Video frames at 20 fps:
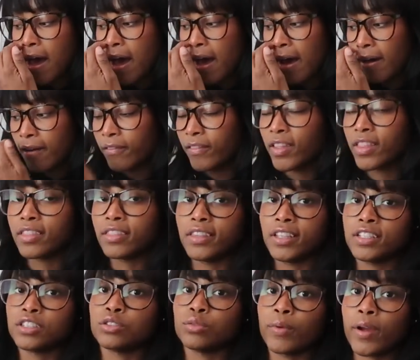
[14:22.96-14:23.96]
of
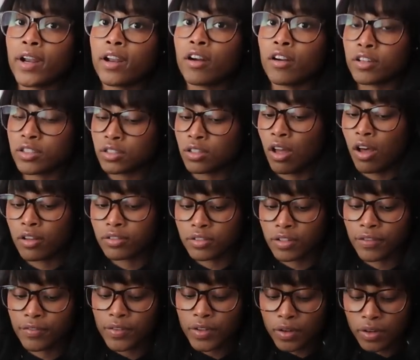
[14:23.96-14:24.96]
this Red Heart soft.
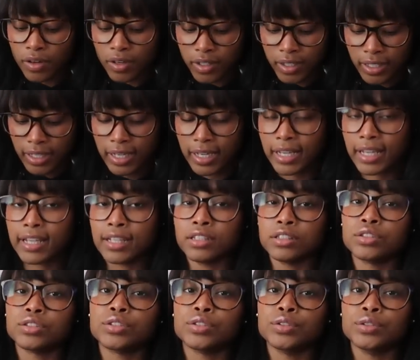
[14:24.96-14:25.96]
So if you're getting
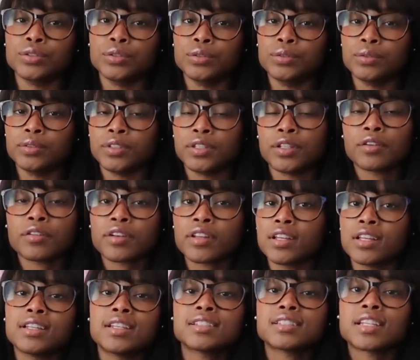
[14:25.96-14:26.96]
into,
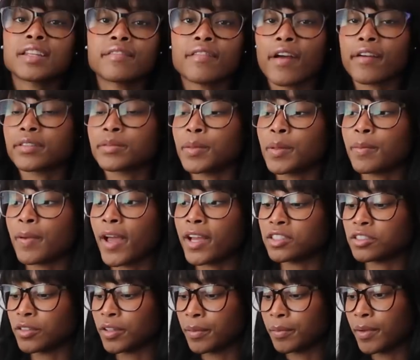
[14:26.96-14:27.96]
it doesn't even have to be
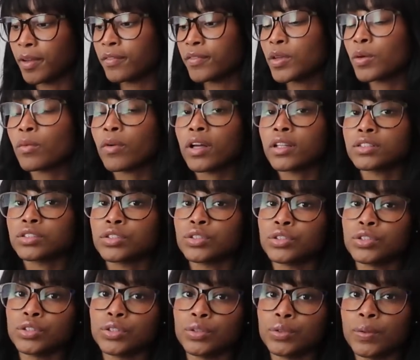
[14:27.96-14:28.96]
patchwork, but if you want to
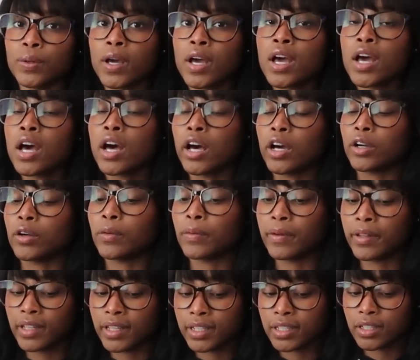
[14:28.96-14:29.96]
do
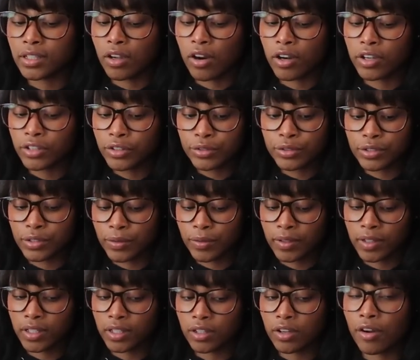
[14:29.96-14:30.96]
acrylic yarn, use
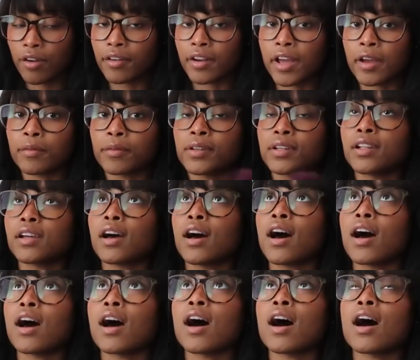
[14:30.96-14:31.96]
acrylic yarn, I would
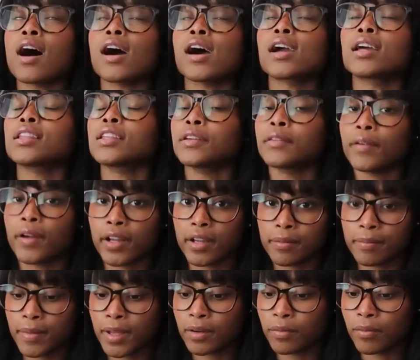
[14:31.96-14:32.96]
highly
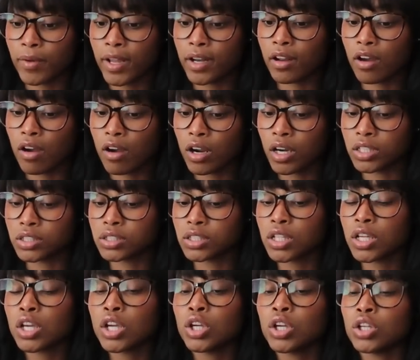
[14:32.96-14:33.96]
recommend Red Heart
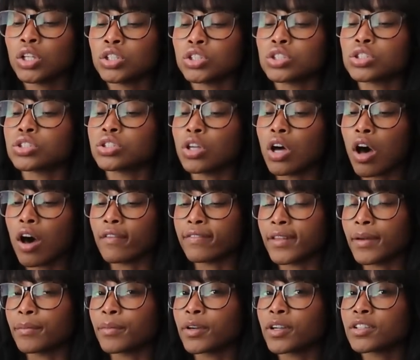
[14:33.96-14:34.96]
soft.
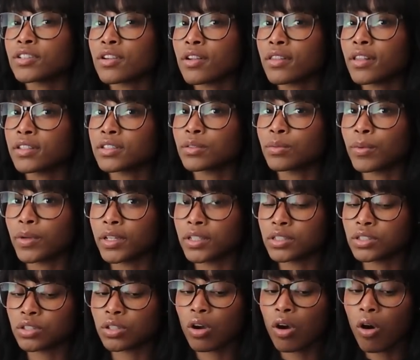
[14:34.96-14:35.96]
I'm pretty sure that's what
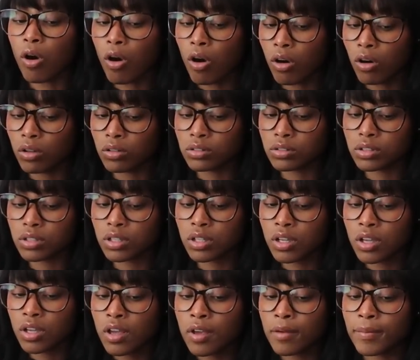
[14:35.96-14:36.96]
it's called,
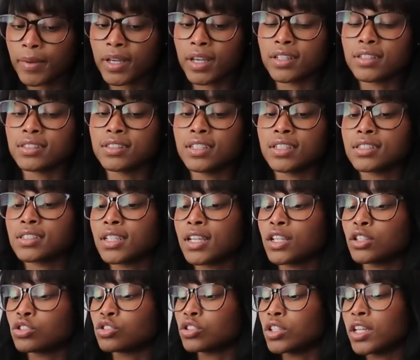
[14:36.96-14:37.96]
because
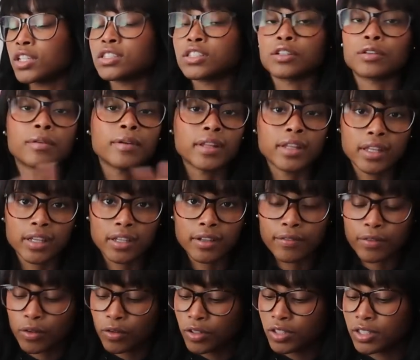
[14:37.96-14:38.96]
it's acrylic,
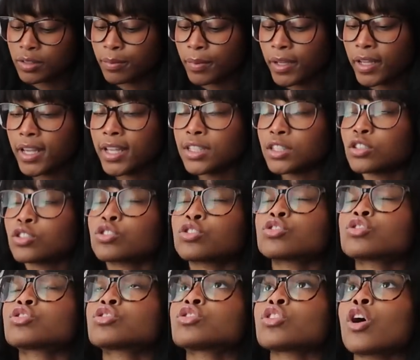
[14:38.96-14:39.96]
of course, but it's
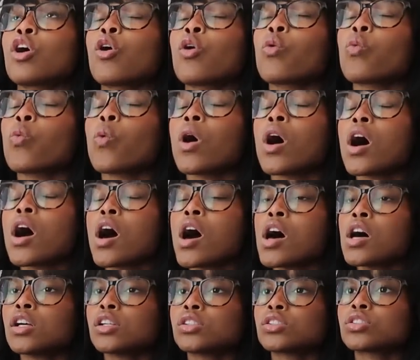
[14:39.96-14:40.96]
so
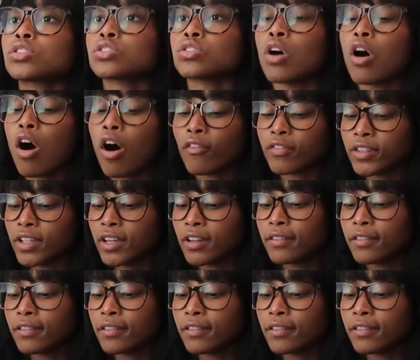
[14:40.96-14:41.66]
soft and